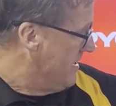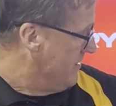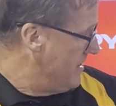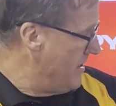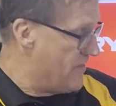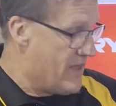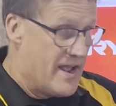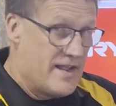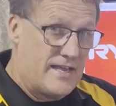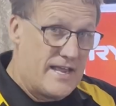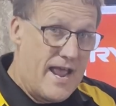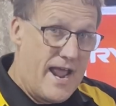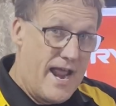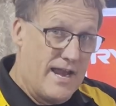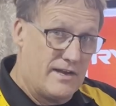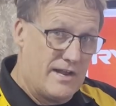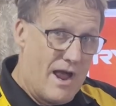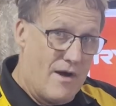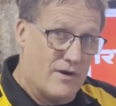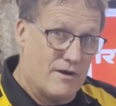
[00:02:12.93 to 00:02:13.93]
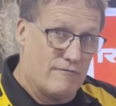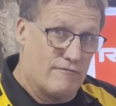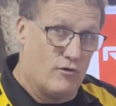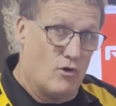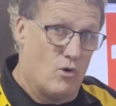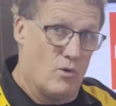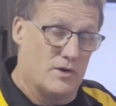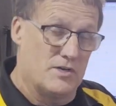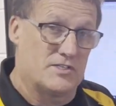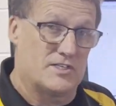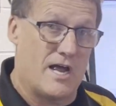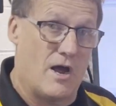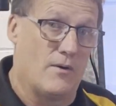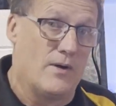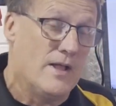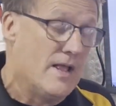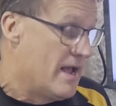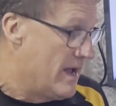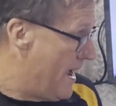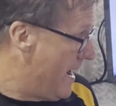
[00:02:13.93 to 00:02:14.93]
that they can going forward. So
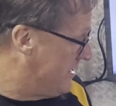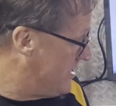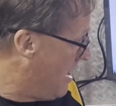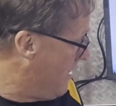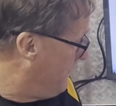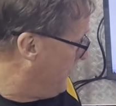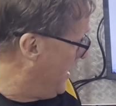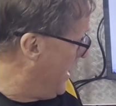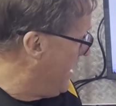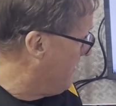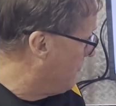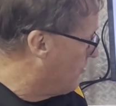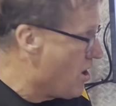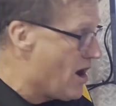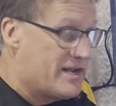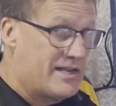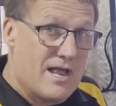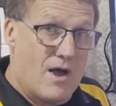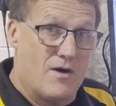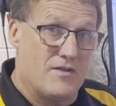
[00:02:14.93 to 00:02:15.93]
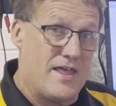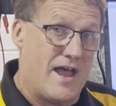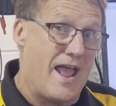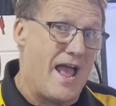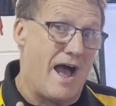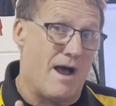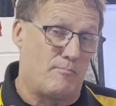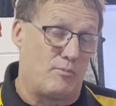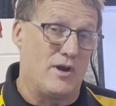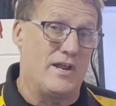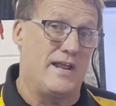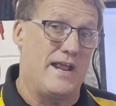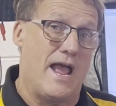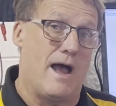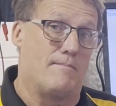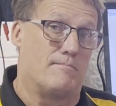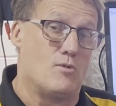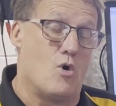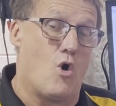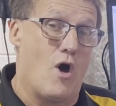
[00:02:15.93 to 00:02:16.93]
don't forget, Ryco, and they are bringing
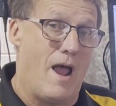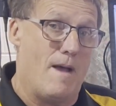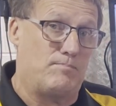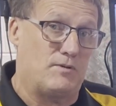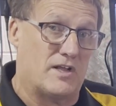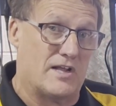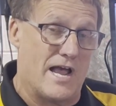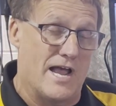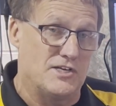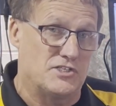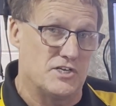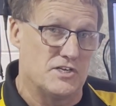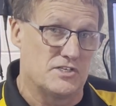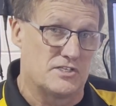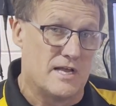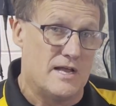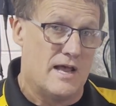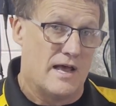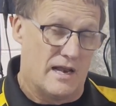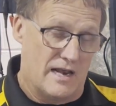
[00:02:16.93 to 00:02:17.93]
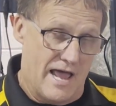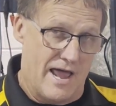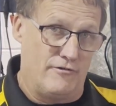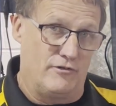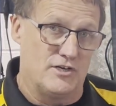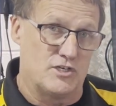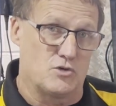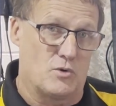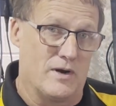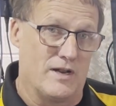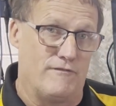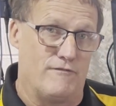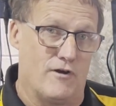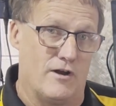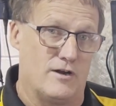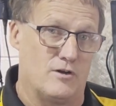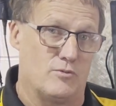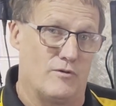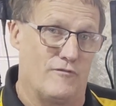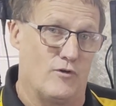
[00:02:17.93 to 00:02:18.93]
out more applications later in
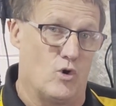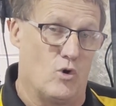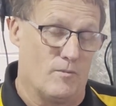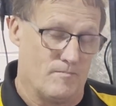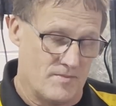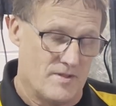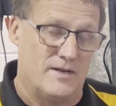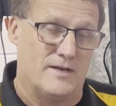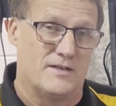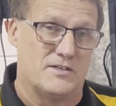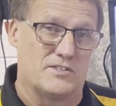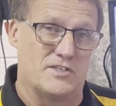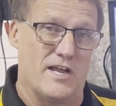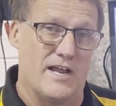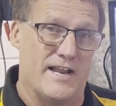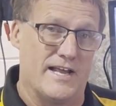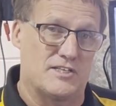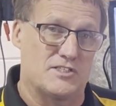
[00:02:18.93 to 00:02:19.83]
2024. See you next